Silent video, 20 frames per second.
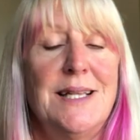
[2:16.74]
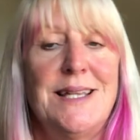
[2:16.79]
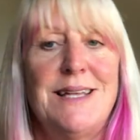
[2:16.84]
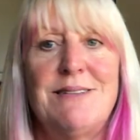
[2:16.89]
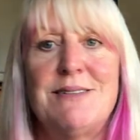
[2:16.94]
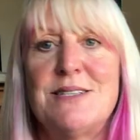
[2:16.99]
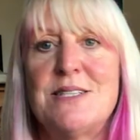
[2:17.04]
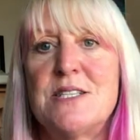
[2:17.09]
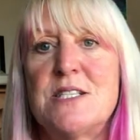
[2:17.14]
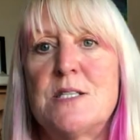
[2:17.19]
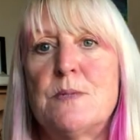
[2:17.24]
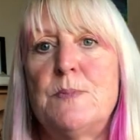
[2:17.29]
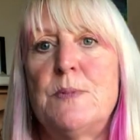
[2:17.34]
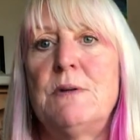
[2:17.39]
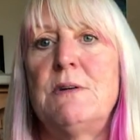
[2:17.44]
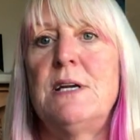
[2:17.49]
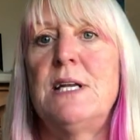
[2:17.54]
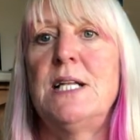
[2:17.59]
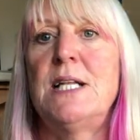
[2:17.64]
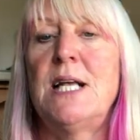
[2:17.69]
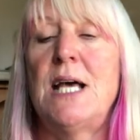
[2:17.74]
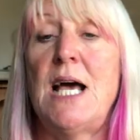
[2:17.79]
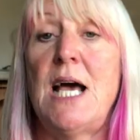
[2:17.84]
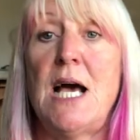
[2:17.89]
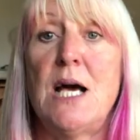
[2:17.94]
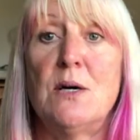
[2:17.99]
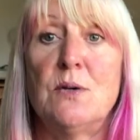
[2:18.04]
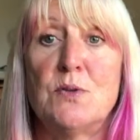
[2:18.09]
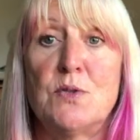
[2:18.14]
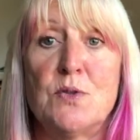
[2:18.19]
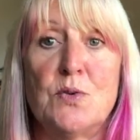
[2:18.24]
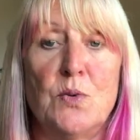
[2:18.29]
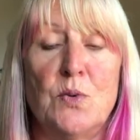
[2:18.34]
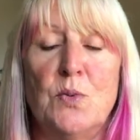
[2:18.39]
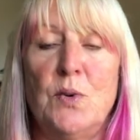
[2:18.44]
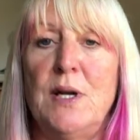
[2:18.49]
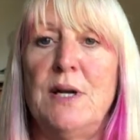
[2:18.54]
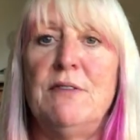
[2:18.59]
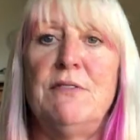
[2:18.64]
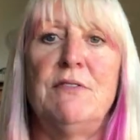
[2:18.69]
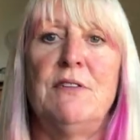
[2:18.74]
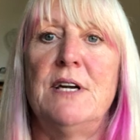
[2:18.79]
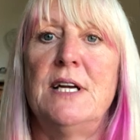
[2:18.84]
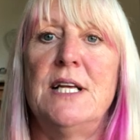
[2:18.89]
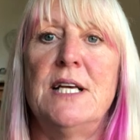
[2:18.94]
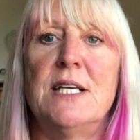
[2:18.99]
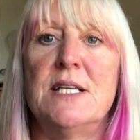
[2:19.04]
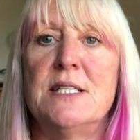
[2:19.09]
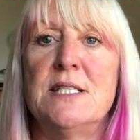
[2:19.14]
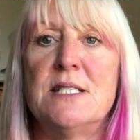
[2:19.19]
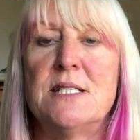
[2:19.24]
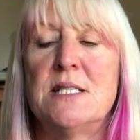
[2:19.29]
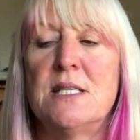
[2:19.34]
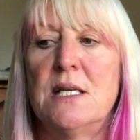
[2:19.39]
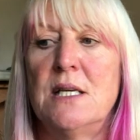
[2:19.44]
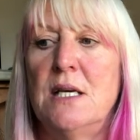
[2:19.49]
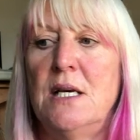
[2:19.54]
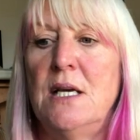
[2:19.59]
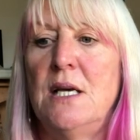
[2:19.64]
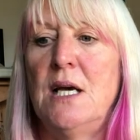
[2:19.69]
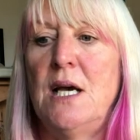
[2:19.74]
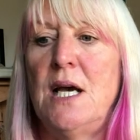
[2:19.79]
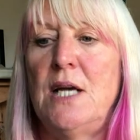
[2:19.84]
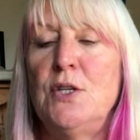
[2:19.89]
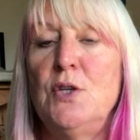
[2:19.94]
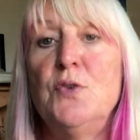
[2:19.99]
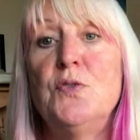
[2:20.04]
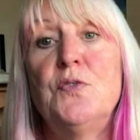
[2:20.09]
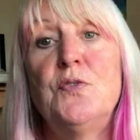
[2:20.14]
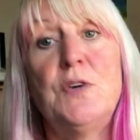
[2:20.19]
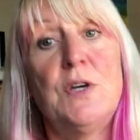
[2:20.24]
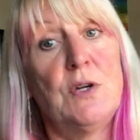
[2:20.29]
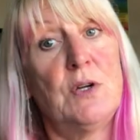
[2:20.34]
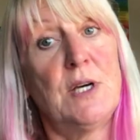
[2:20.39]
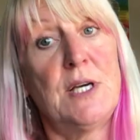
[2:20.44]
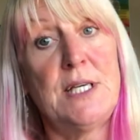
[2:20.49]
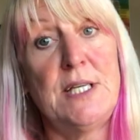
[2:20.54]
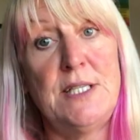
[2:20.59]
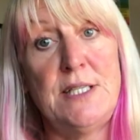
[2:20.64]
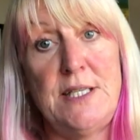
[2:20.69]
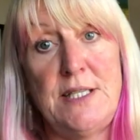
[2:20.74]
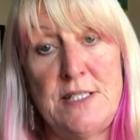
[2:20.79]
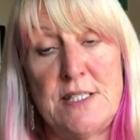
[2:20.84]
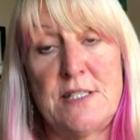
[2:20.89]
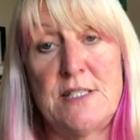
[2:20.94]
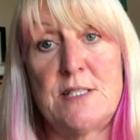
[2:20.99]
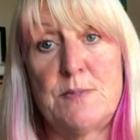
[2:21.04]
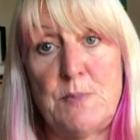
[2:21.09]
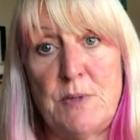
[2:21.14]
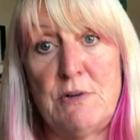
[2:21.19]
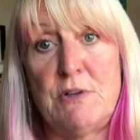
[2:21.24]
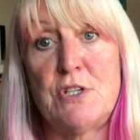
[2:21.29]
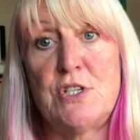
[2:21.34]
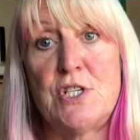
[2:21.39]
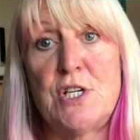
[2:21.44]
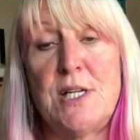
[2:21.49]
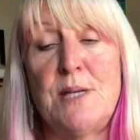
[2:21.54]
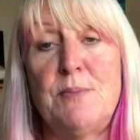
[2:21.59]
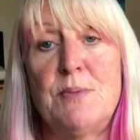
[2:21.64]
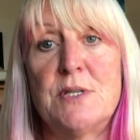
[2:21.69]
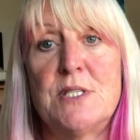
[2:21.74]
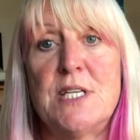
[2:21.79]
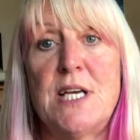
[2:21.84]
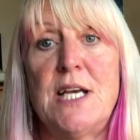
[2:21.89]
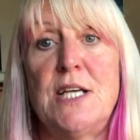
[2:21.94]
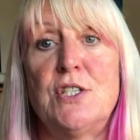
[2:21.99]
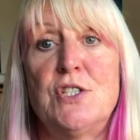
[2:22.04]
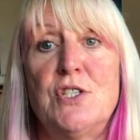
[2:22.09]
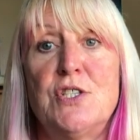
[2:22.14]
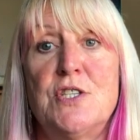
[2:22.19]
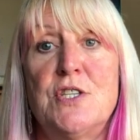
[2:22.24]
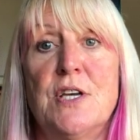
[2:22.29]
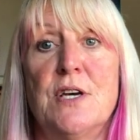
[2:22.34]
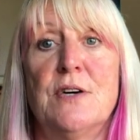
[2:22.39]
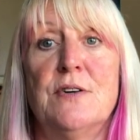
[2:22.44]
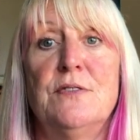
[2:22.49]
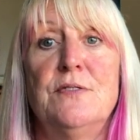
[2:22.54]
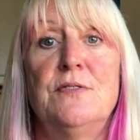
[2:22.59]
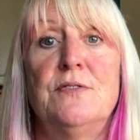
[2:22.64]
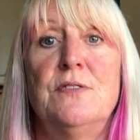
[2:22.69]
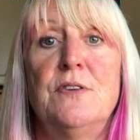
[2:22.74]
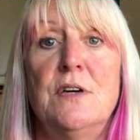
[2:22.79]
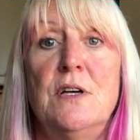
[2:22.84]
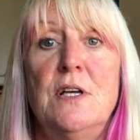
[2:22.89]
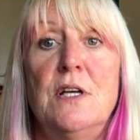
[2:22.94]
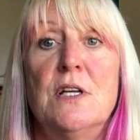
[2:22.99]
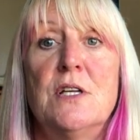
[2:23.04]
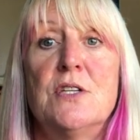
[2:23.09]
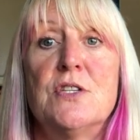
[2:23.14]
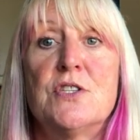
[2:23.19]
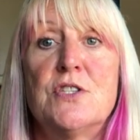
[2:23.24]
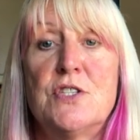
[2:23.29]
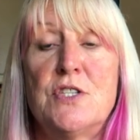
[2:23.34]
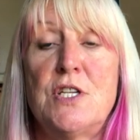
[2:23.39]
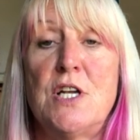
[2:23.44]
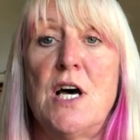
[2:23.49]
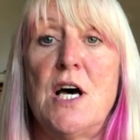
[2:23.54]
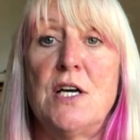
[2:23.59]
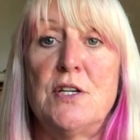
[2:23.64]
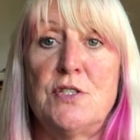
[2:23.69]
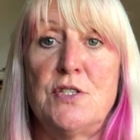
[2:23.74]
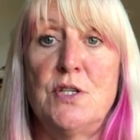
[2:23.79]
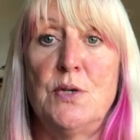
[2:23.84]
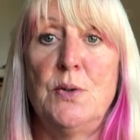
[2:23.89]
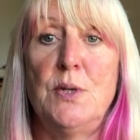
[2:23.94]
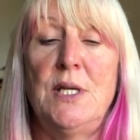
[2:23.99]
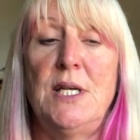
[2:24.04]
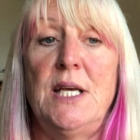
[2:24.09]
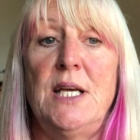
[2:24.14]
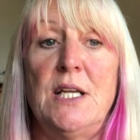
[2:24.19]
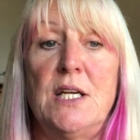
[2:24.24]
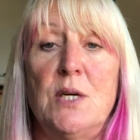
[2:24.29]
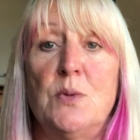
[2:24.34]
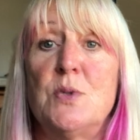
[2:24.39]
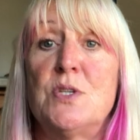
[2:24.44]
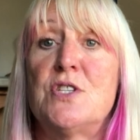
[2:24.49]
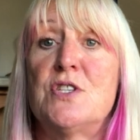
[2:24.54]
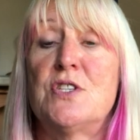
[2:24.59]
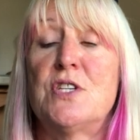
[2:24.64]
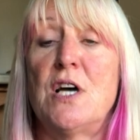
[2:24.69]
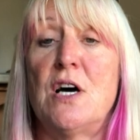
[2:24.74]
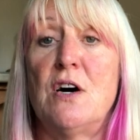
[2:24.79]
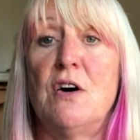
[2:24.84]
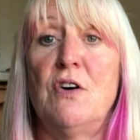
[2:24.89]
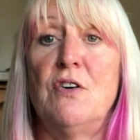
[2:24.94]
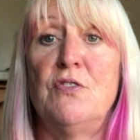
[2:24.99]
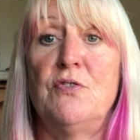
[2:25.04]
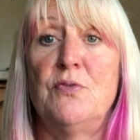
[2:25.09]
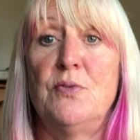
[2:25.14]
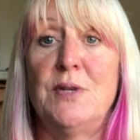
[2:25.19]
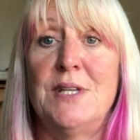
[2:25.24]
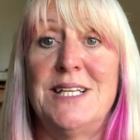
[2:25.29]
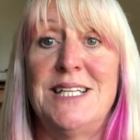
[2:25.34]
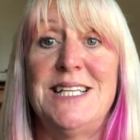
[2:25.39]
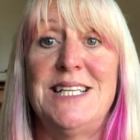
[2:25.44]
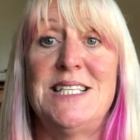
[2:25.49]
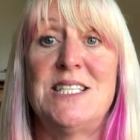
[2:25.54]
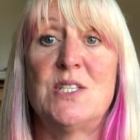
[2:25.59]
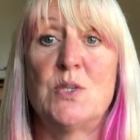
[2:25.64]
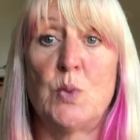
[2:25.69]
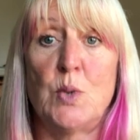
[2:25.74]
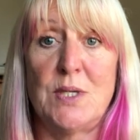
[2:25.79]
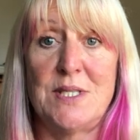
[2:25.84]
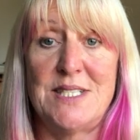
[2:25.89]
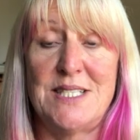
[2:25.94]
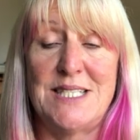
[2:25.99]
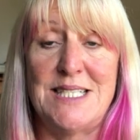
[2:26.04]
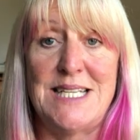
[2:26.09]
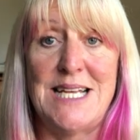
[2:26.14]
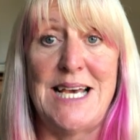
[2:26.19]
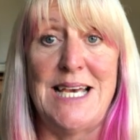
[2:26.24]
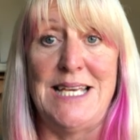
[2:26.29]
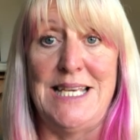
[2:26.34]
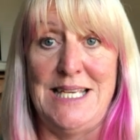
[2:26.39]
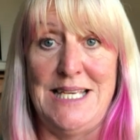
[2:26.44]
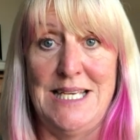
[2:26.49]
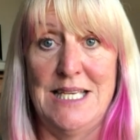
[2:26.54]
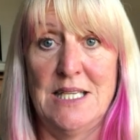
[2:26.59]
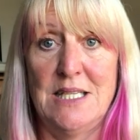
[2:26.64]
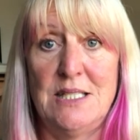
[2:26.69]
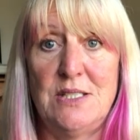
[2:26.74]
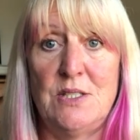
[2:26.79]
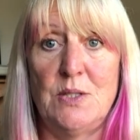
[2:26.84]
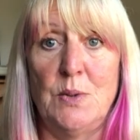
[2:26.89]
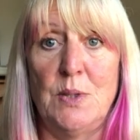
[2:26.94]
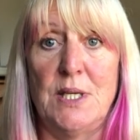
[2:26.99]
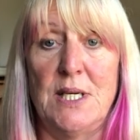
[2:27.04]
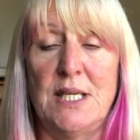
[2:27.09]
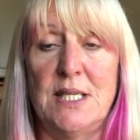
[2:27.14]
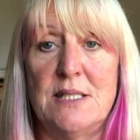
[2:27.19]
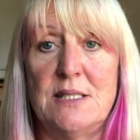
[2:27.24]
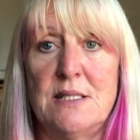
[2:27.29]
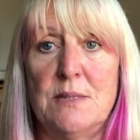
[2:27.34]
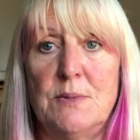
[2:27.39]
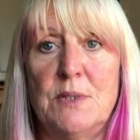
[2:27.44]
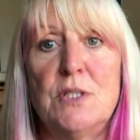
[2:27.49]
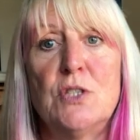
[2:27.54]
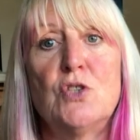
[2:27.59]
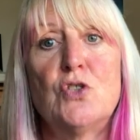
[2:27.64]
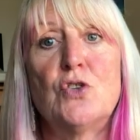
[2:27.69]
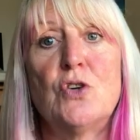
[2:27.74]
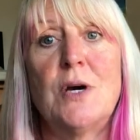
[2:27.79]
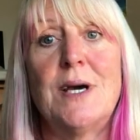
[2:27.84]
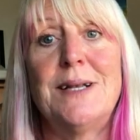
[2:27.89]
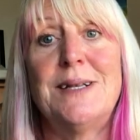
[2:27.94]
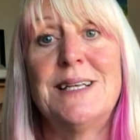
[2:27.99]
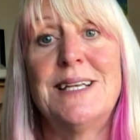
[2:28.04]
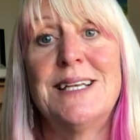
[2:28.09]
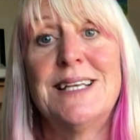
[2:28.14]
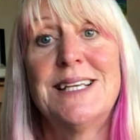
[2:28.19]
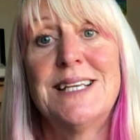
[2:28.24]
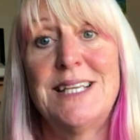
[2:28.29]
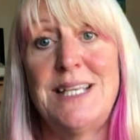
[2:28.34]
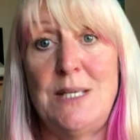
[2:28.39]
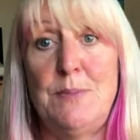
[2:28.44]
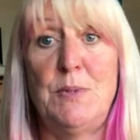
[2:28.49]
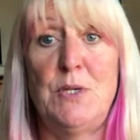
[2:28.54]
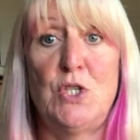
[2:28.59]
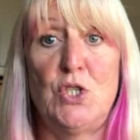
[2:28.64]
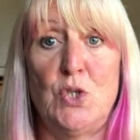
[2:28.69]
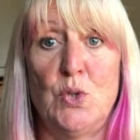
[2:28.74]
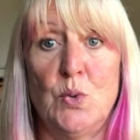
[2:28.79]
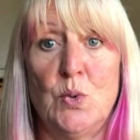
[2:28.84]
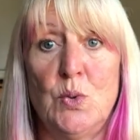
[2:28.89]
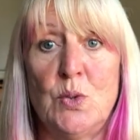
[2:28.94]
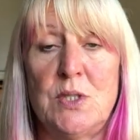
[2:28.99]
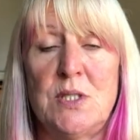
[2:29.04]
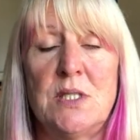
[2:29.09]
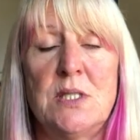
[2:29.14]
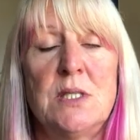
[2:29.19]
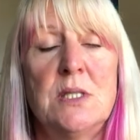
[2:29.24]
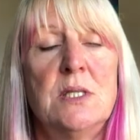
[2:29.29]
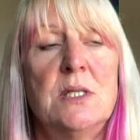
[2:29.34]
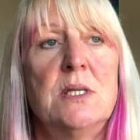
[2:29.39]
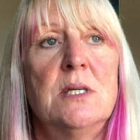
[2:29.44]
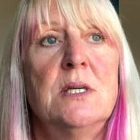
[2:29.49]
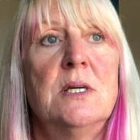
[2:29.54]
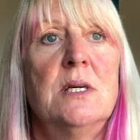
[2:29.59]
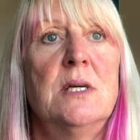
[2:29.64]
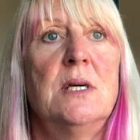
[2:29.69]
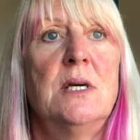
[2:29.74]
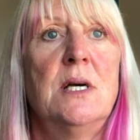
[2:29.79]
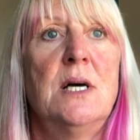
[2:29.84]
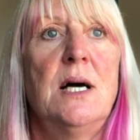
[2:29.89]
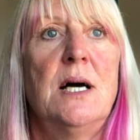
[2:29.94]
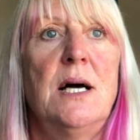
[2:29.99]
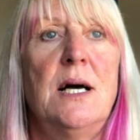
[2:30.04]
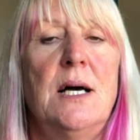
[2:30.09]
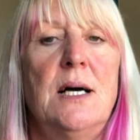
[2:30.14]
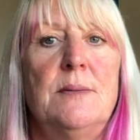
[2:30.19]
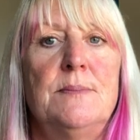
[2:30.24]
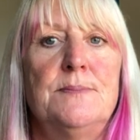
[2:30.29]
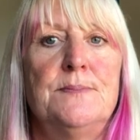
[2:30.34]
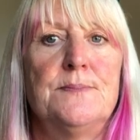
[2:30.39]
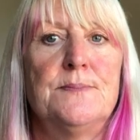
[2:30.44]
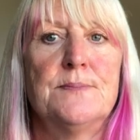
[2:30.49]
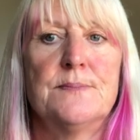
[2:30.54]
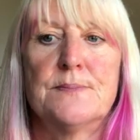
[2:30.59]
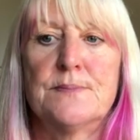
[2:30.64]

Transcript: there is a spirit in the house or whatever it is, and you feel like you need to spiritually protect yourself, start doing it. And I would start off with at least twice a day doing it. I'm going to try and keep it short um,